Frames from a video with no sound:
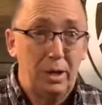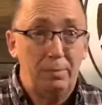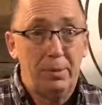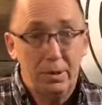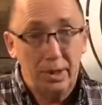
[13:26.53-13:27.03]
And
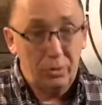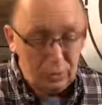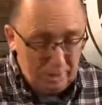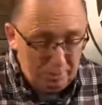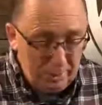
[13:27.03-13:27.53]
the next
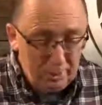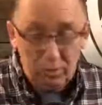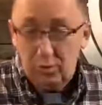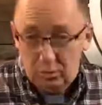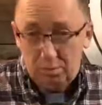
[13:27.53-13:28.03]
step here is
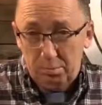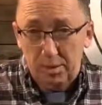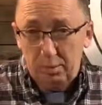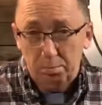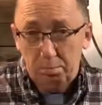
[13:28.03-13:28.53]
just to be
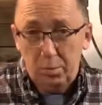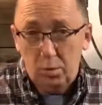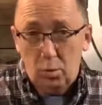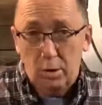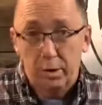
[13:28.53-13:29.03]

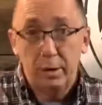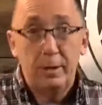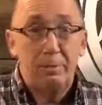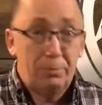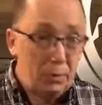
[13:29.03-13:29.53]
one.
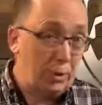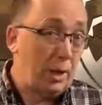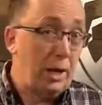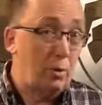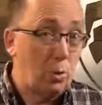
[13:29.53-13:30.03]
There's a lot
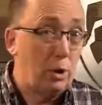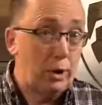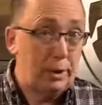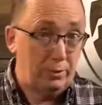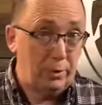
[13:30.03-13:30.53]
of work
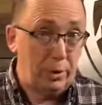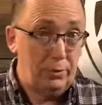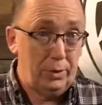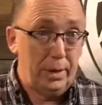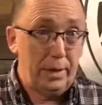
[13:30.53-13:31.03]
involved in
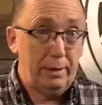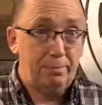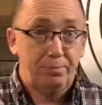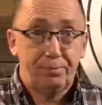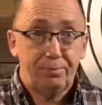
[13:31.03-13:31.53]
that.
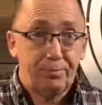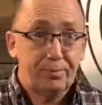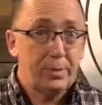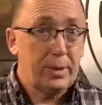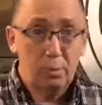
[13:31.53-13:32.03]

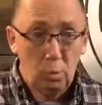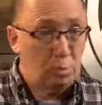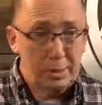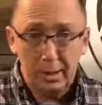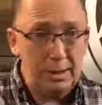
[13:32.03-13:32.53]
It won't be
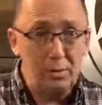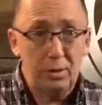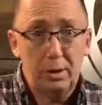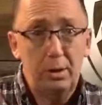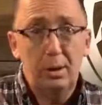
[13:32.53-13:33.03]
easy.
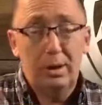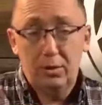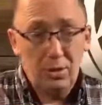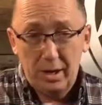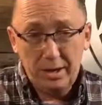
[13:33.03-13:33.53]
It's
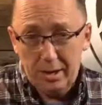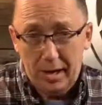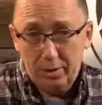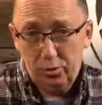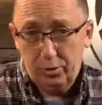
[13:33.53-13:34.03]
not a
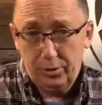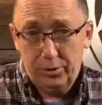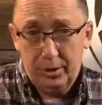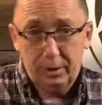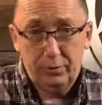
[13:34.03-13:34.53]
natural
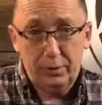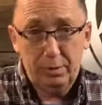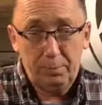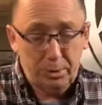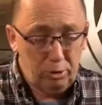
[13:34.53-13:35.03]
thing. The
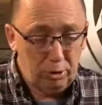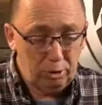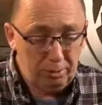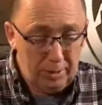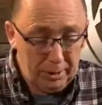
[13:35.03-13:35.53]
Philippian church
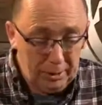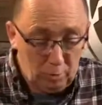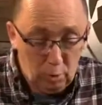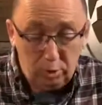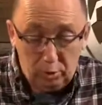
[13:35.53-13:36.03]
apparently
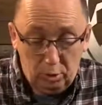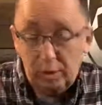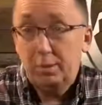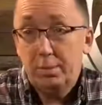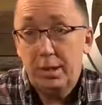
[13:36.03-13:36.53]
weren't totally
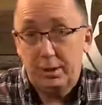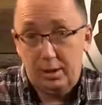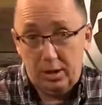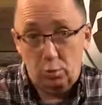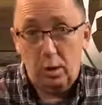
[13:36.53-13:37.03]
being there.
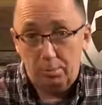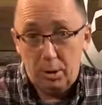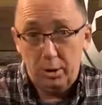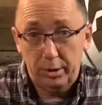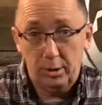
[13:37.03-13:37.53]
That's why Paul
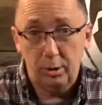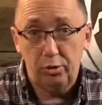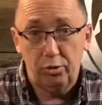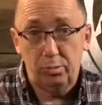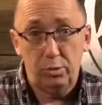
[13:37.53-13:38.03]
encourages
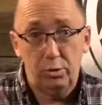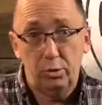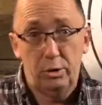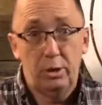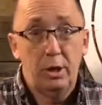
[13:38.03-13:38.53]
them to do
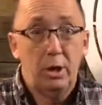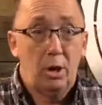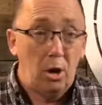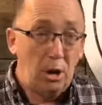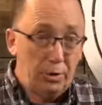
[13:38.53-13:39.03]
it.
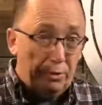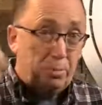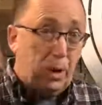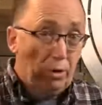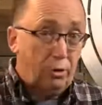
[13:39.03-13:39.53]
All this
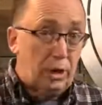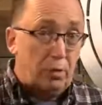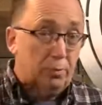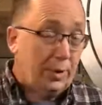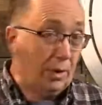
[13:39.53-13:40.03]
pressure come from
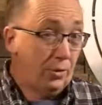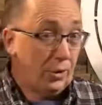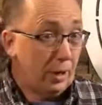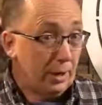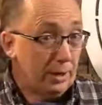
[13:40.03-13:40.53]
the
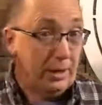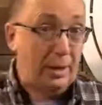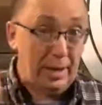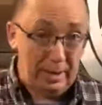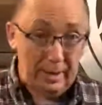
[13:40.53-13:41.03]
outside
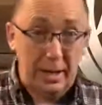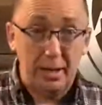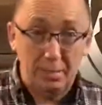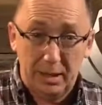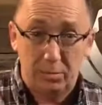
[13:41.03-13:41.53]
had kind of
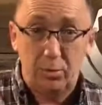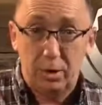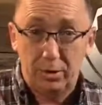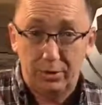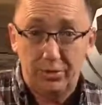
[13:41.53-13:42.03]
made them start
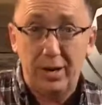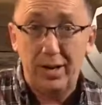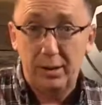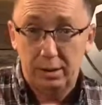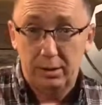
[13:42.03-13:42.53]
to fight
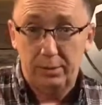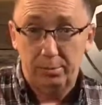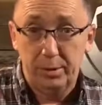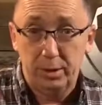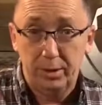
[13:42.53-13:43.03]
a little bit
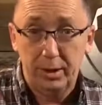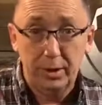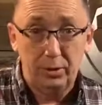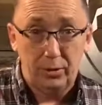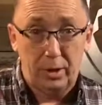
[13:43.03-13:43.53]
on the
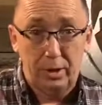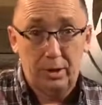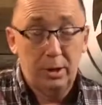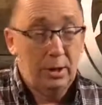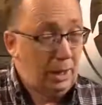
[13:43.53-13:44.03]
inside.
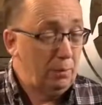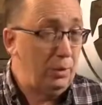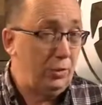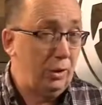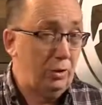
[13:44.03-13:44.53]
And we've
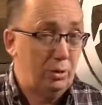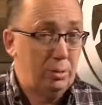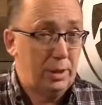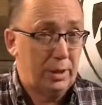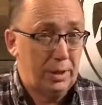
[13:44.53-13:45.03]
seen some of
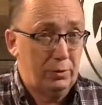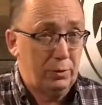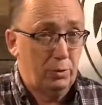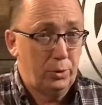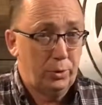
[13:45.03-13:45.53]
that even
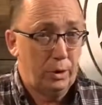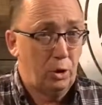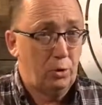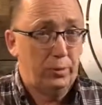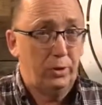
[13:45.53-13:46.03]
with the
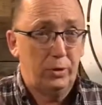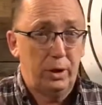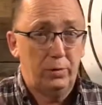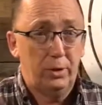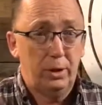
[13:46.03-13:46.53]
COVID stuff
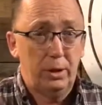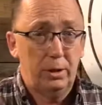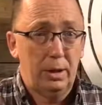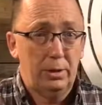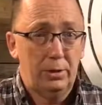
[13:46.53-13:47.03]

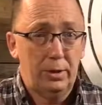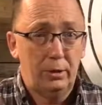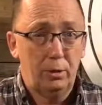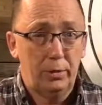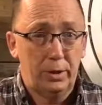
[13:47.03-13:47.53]
and the things
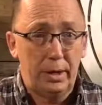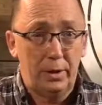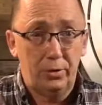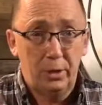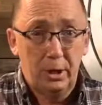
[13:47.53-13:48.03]
over the
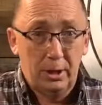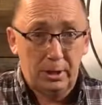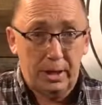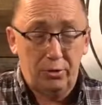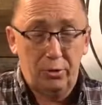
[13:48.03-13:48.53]

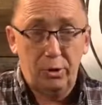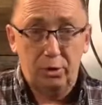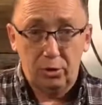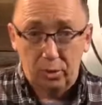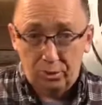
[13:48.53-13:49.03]
last year or
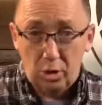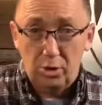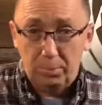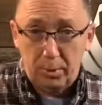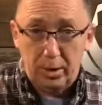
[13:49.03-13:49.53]
so. As all the
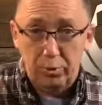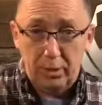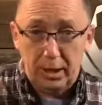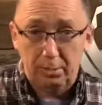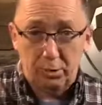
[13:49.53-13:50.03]
pressure
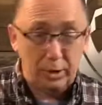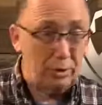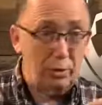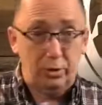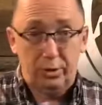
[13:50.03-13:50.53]
came on not
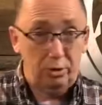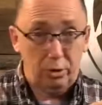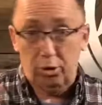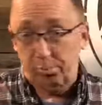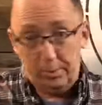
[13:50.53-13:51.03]
just the church
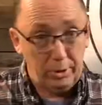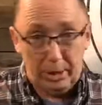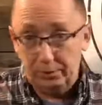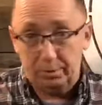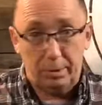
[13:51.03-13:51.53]
but on
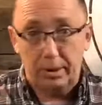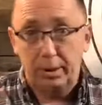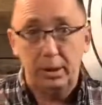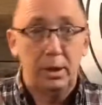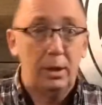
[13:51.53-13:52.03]
everybody,
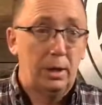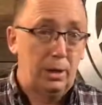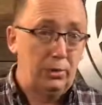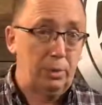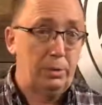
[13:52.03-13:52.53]

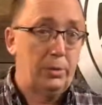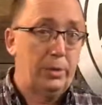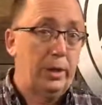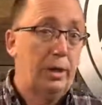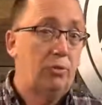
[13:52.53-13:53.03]
some of the
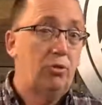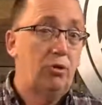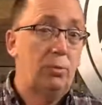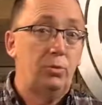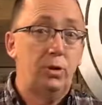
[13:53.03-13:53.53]

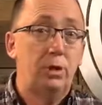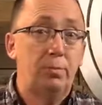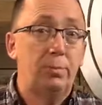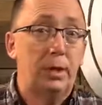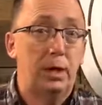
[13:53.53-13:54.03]
relationships here have
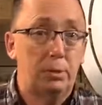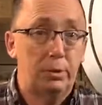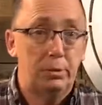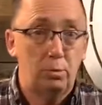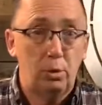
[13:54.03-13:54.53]
become a little
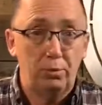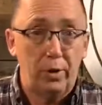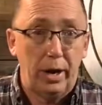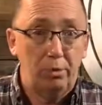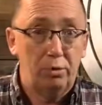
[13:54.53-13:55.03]
more
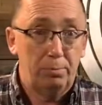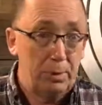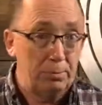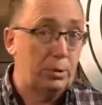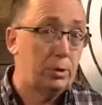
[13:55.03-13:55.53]
fractured.
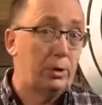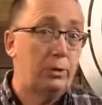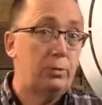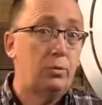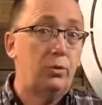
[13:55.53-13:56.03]
People are a little
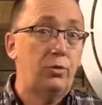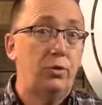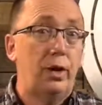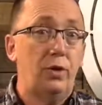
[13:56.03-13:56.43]
more stressed.